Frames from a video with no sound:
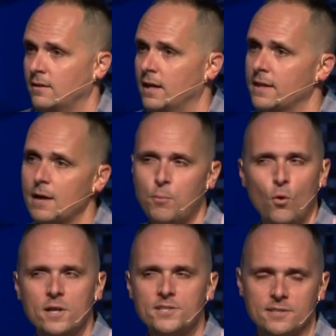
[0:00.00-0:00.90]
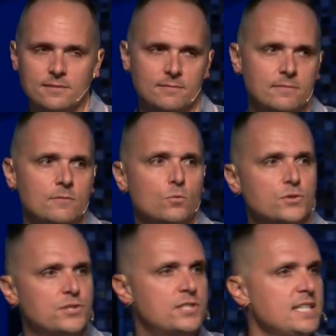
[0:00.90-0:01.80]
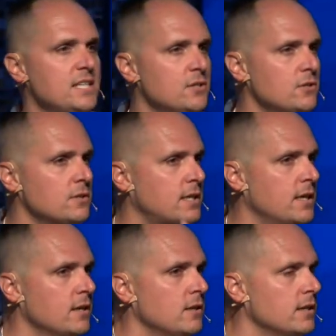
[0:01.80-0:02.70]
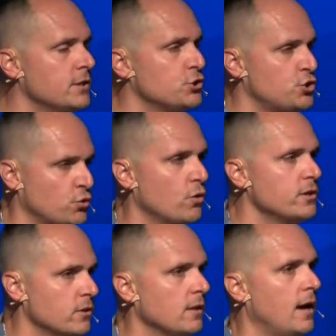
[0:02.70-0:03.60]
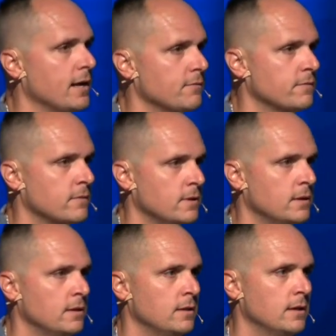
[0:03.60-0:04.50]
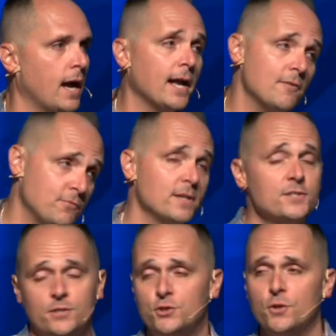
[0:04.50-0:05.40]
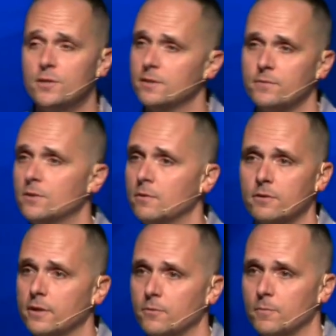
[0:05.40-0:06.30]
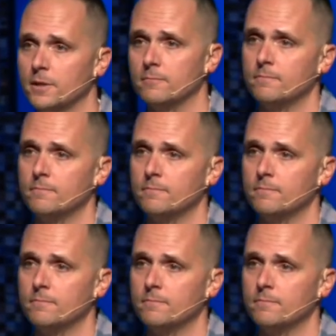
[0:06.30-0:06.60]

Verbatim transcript: And that poison will steal, kill, and destroy your life. I got friends to show you if you don't agree with me.